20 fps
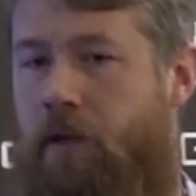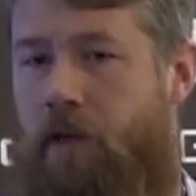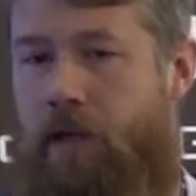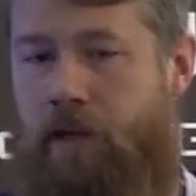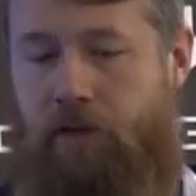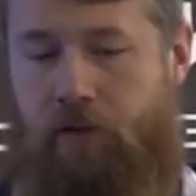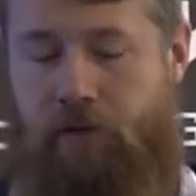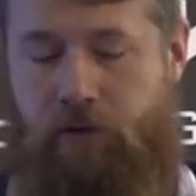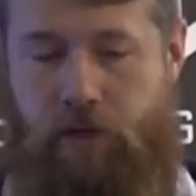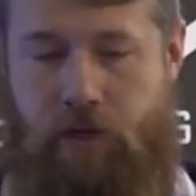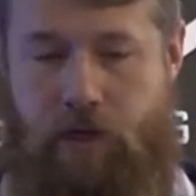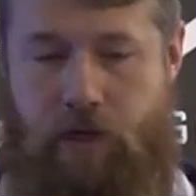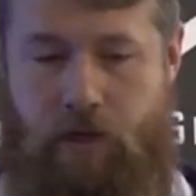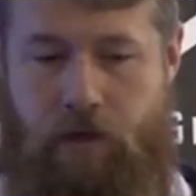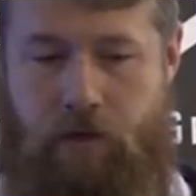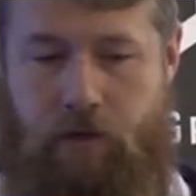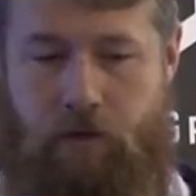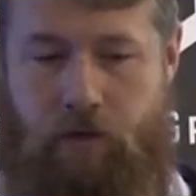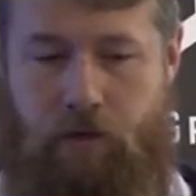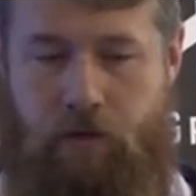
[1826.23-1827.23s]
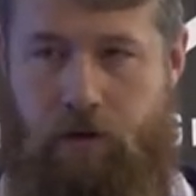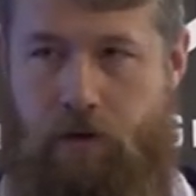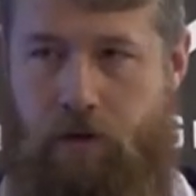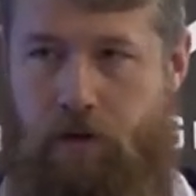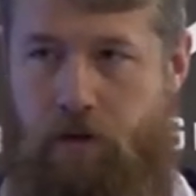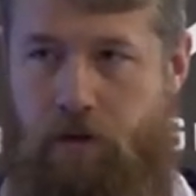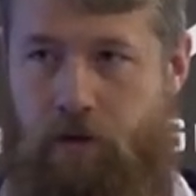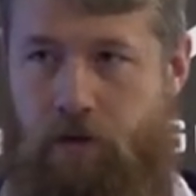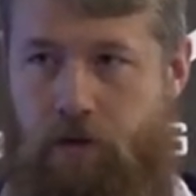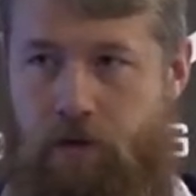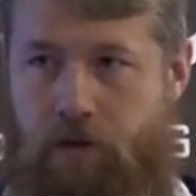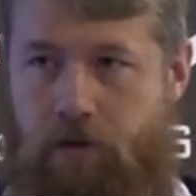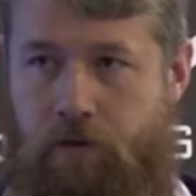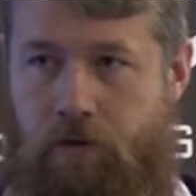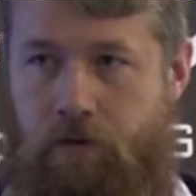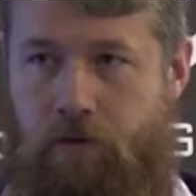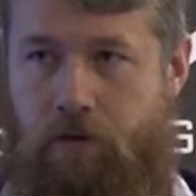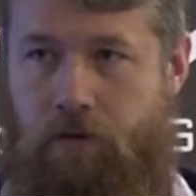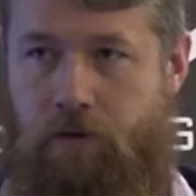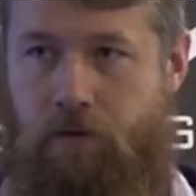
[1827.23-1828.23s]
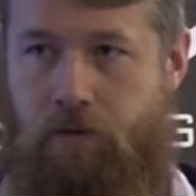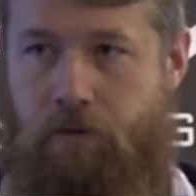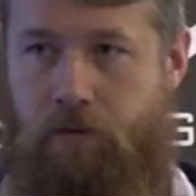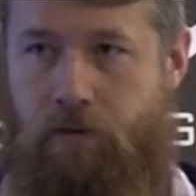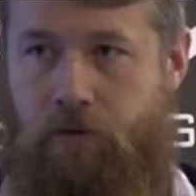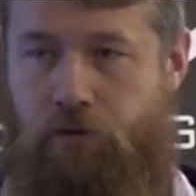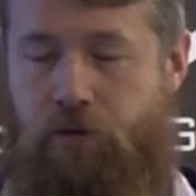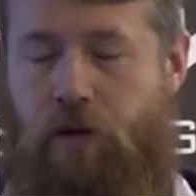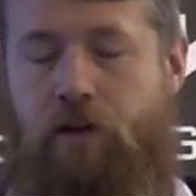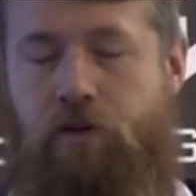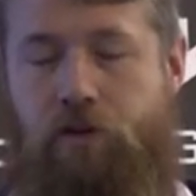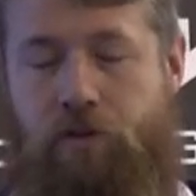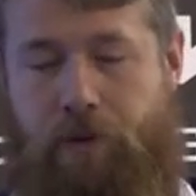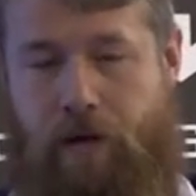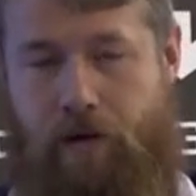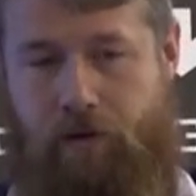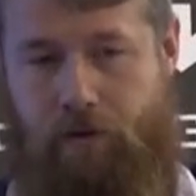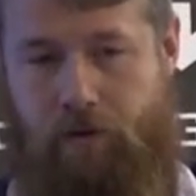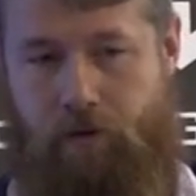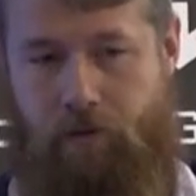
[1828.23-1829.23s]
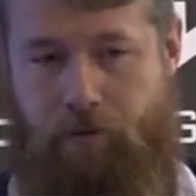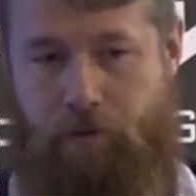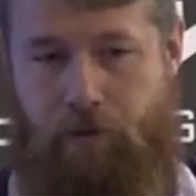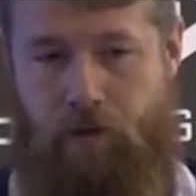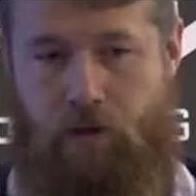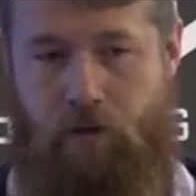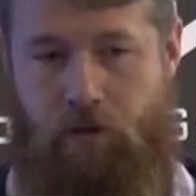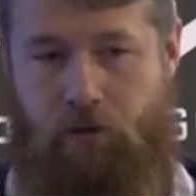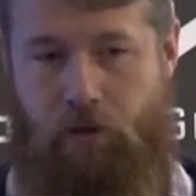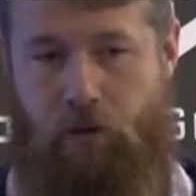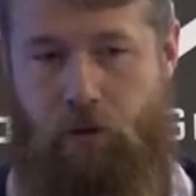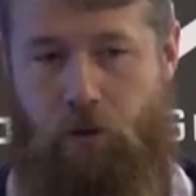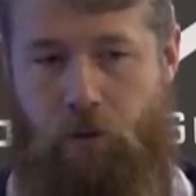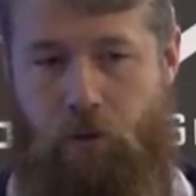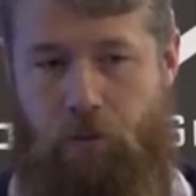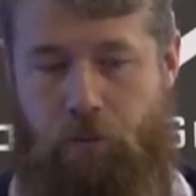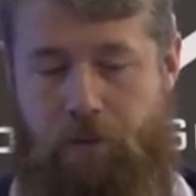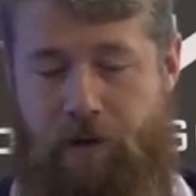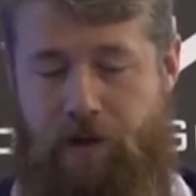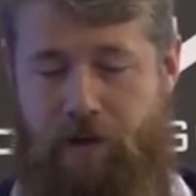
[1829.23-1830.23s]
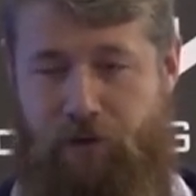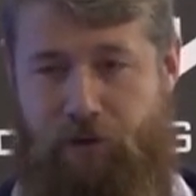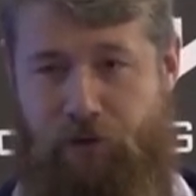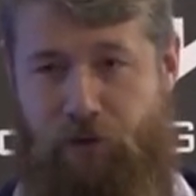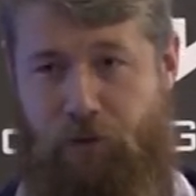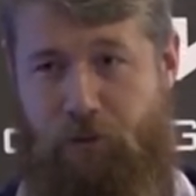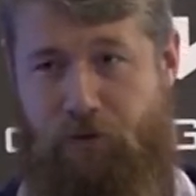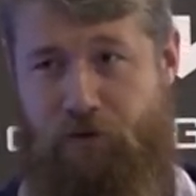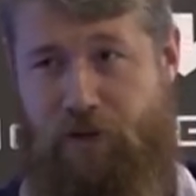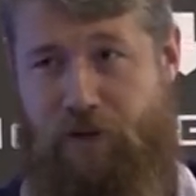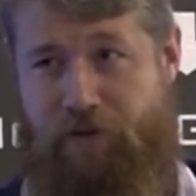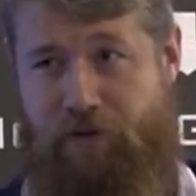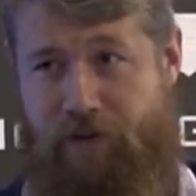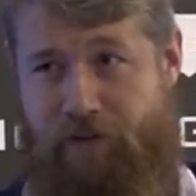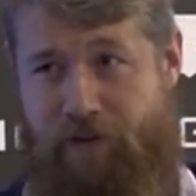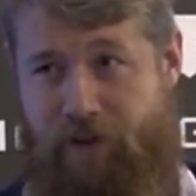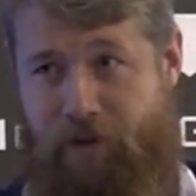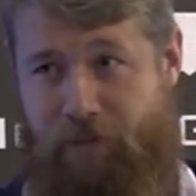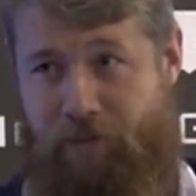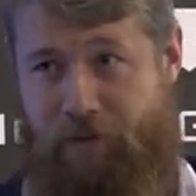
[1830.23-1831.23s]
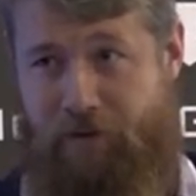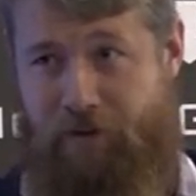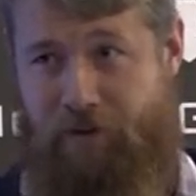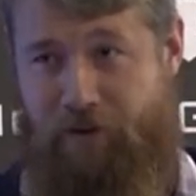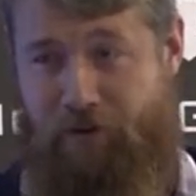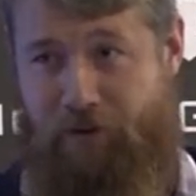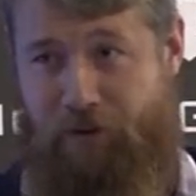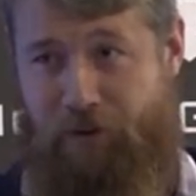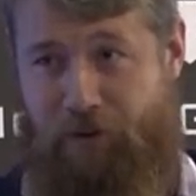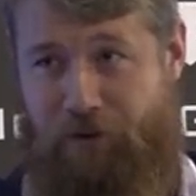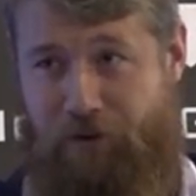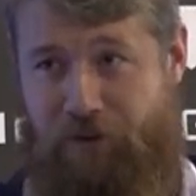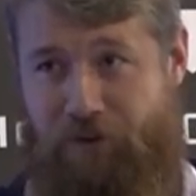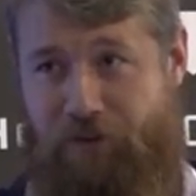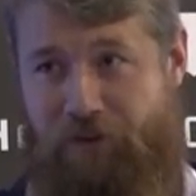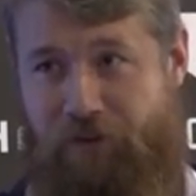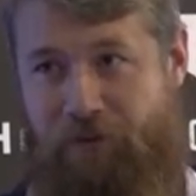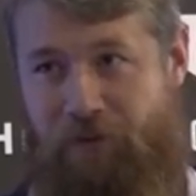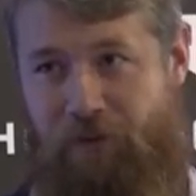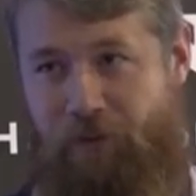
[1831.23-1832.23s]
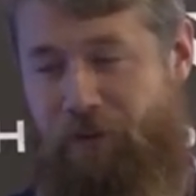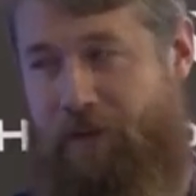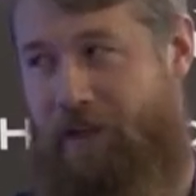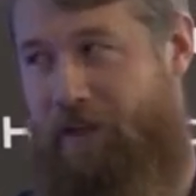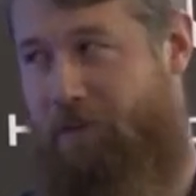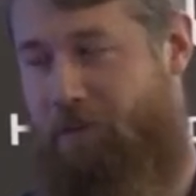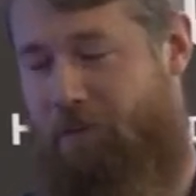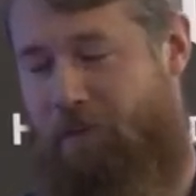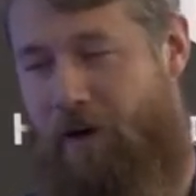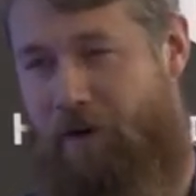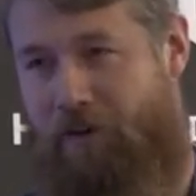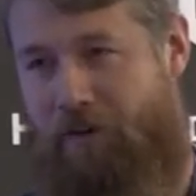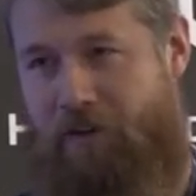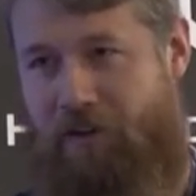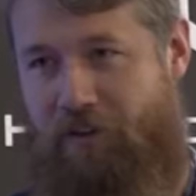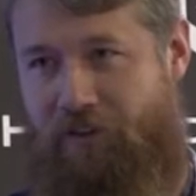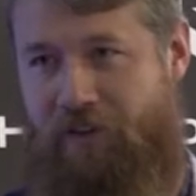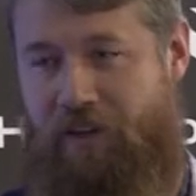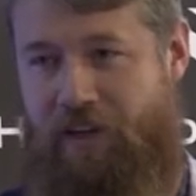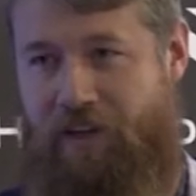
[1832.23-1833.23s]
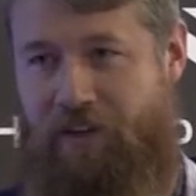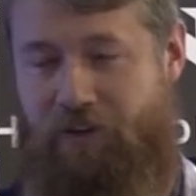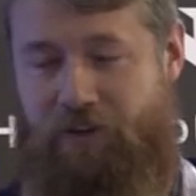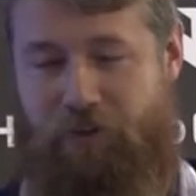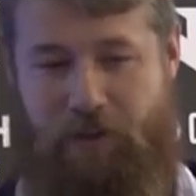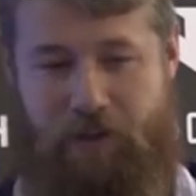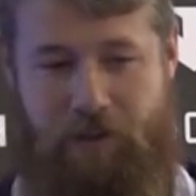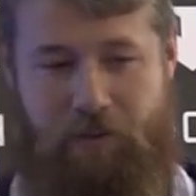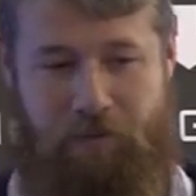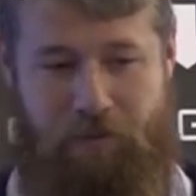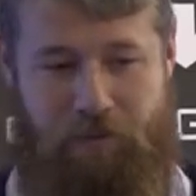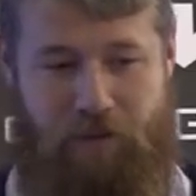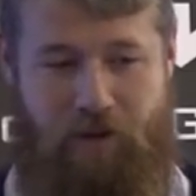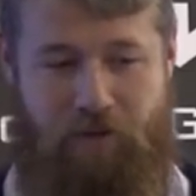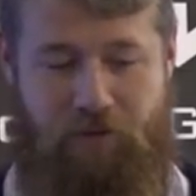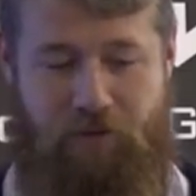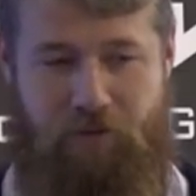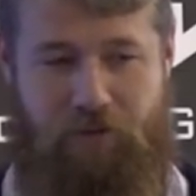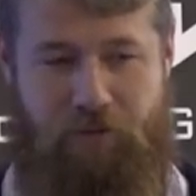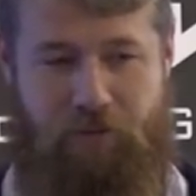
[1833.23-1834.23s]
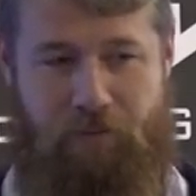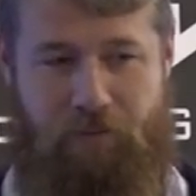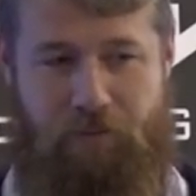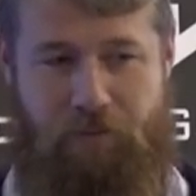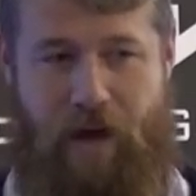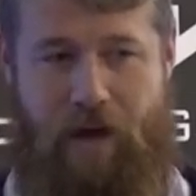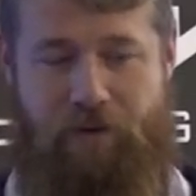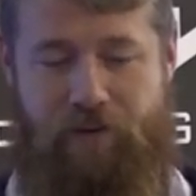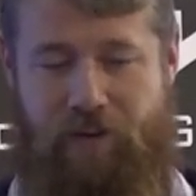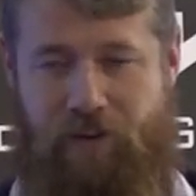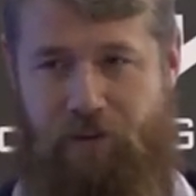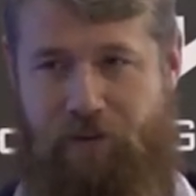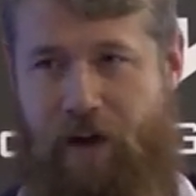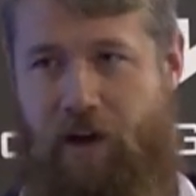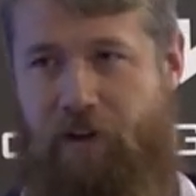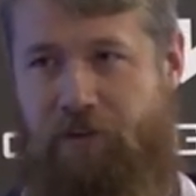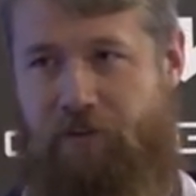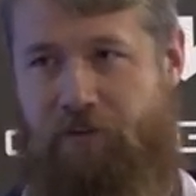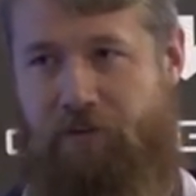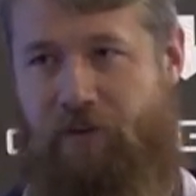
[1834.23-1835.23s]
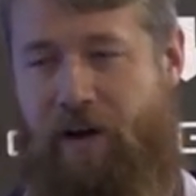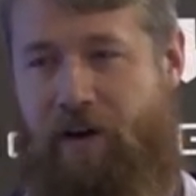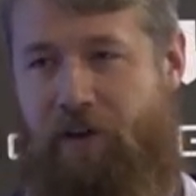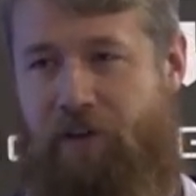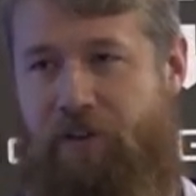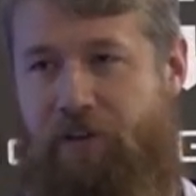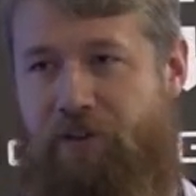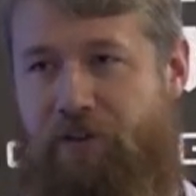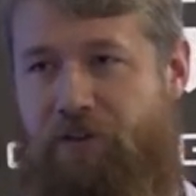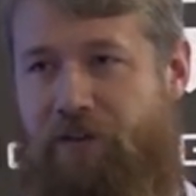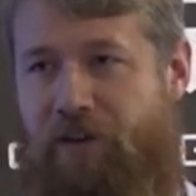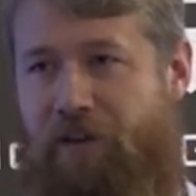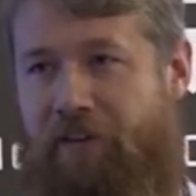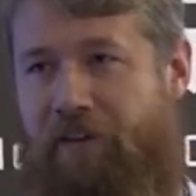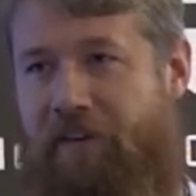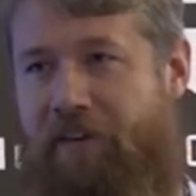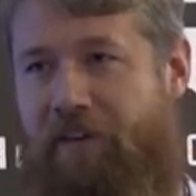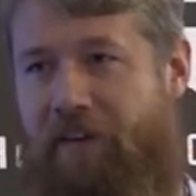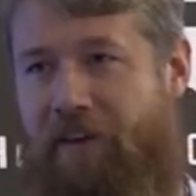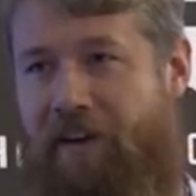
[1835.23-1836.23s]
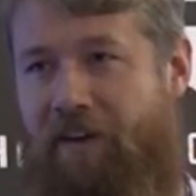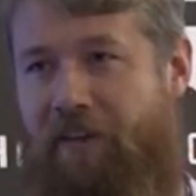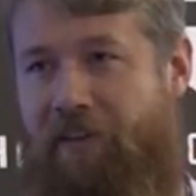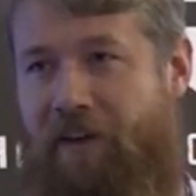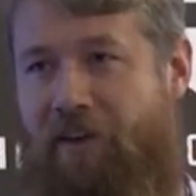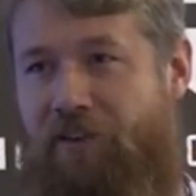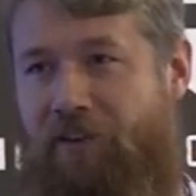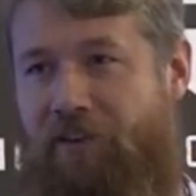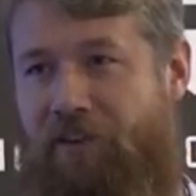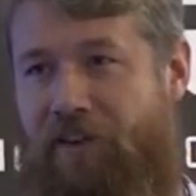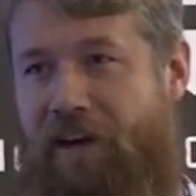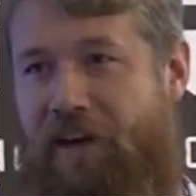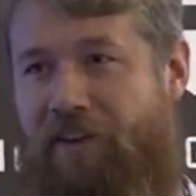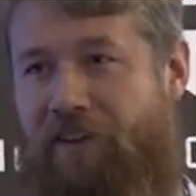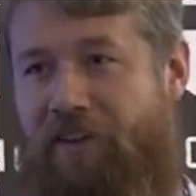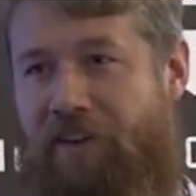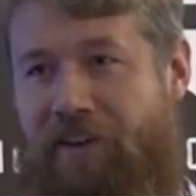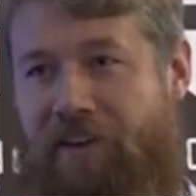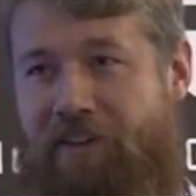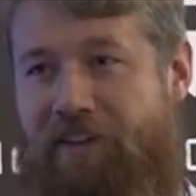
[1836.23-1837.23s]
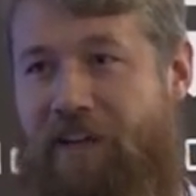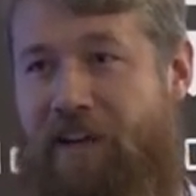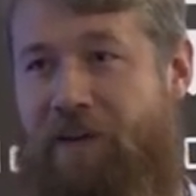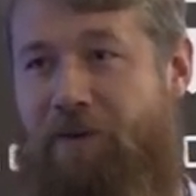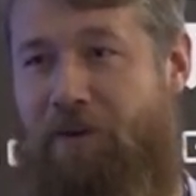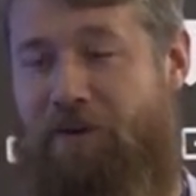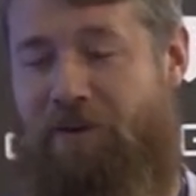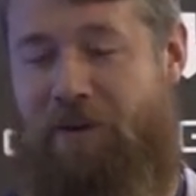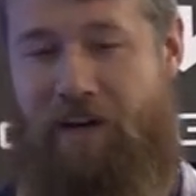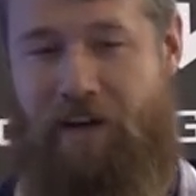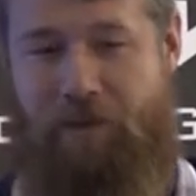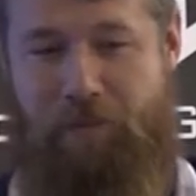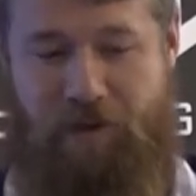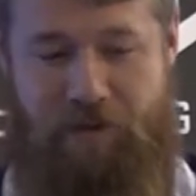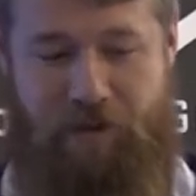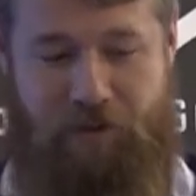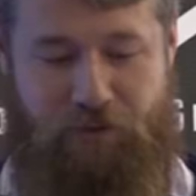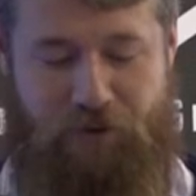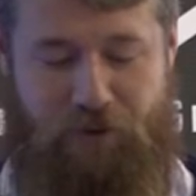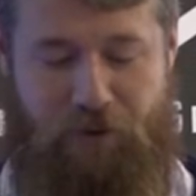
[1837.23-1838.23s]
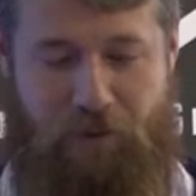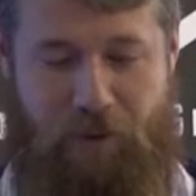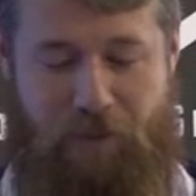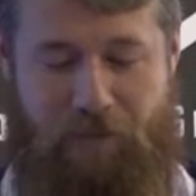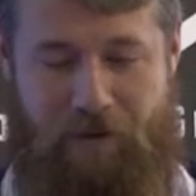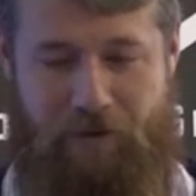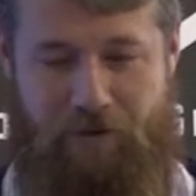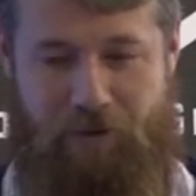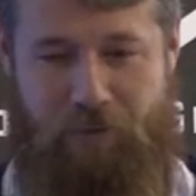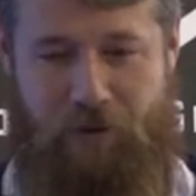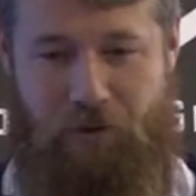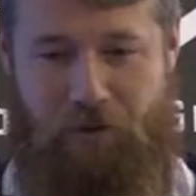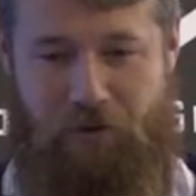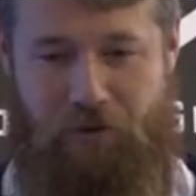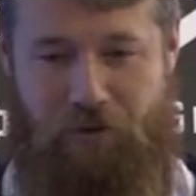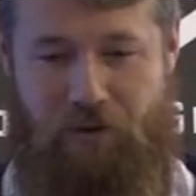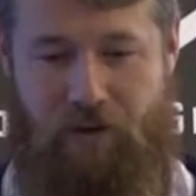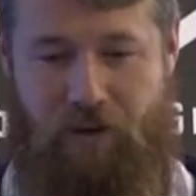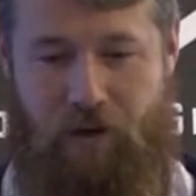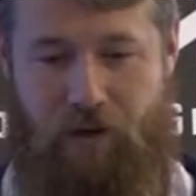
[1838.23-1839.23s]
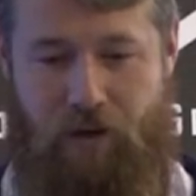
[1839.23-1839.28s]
It's uh, uh, strat strategy pattern. Strategy pattern. Mm-hmm. So being a former Java developer, of course, when we model these things, we love having a thousand files that do nothing and a thousand classes that contain one line because we're all about being verbose.